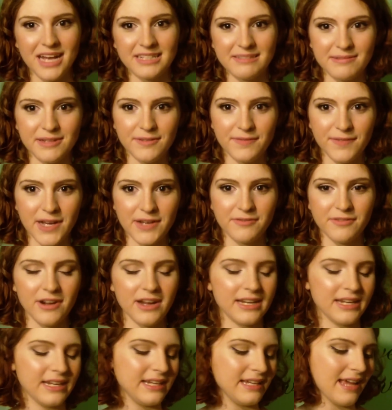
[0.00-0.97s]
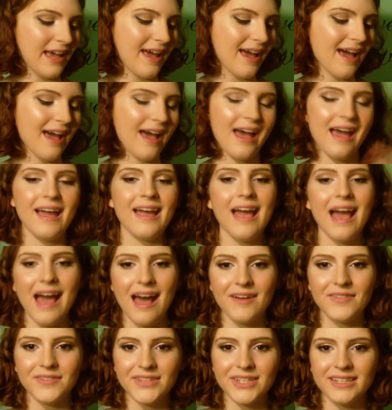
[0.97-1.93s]
asked me if I've read it. Yeah, I
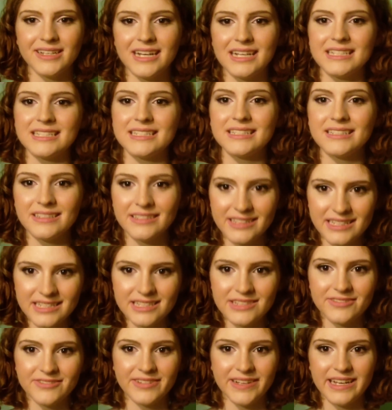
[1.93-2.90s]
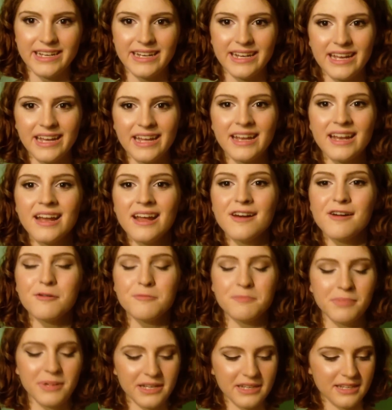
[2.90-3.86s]
haven't. I still need to read it.
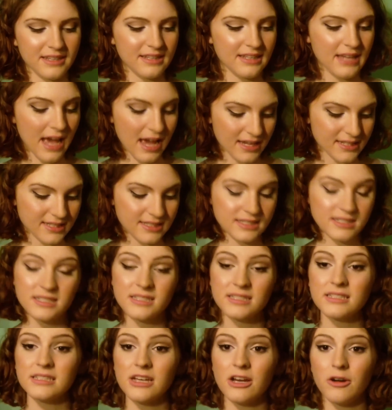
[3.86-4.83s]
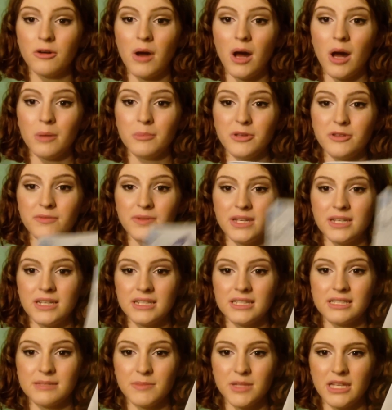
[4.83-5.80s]
But yes, so I'll be
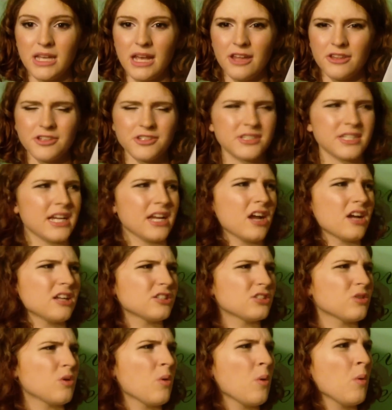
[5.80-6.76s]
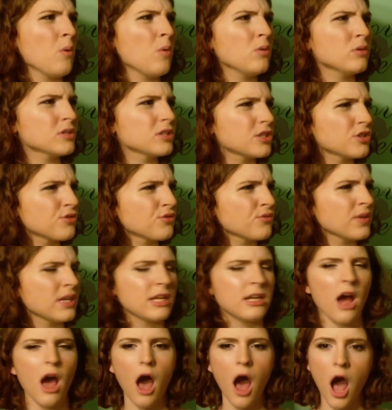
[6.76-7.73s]
reading some of the others. I got told to
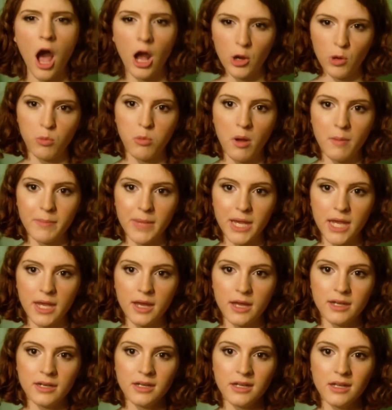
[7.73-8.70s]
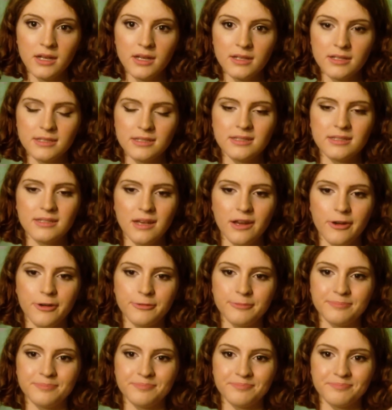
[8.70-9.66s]
read Aquaman,
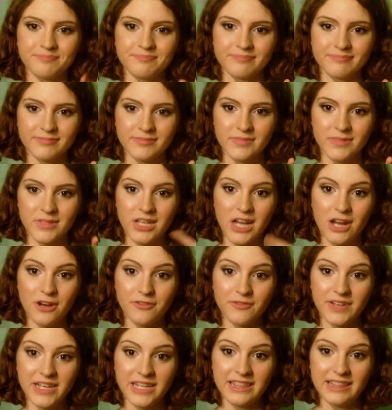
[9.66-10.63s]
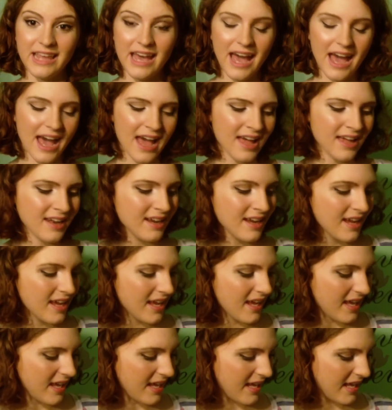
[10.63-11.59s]
so gotta read that.
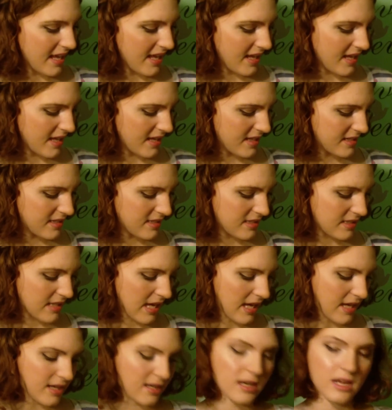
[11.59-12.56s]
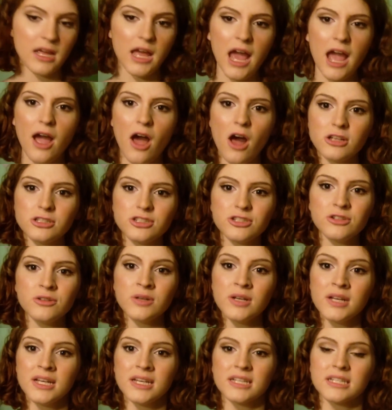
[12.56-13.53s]
And then
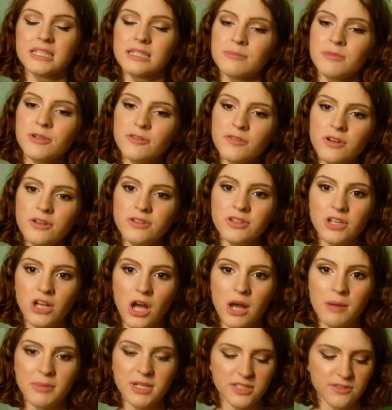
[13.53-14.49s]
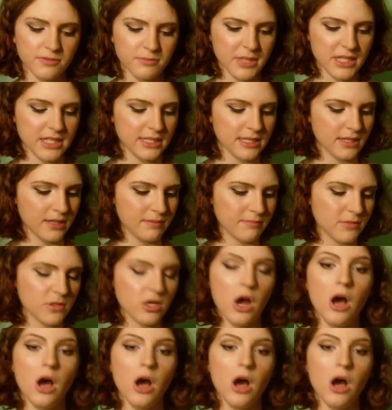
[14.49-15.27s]
someone wrote in the comments for me to